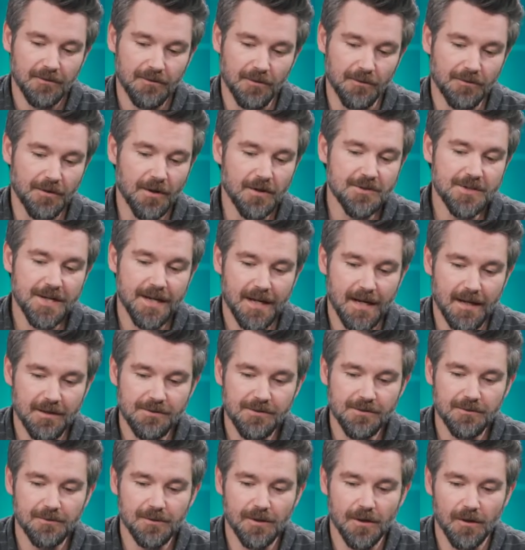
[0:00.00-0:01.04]
So Sanjay,
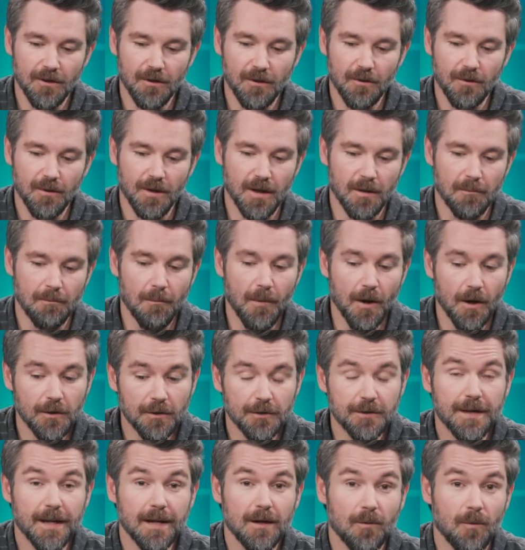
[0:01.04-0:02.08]
as you know,
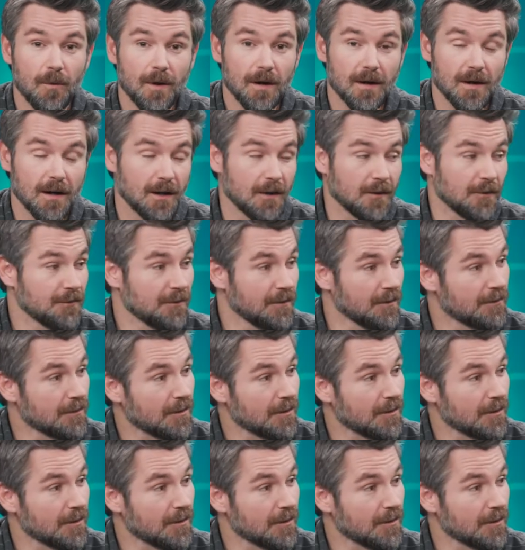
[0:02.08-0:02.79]
modern data warehouse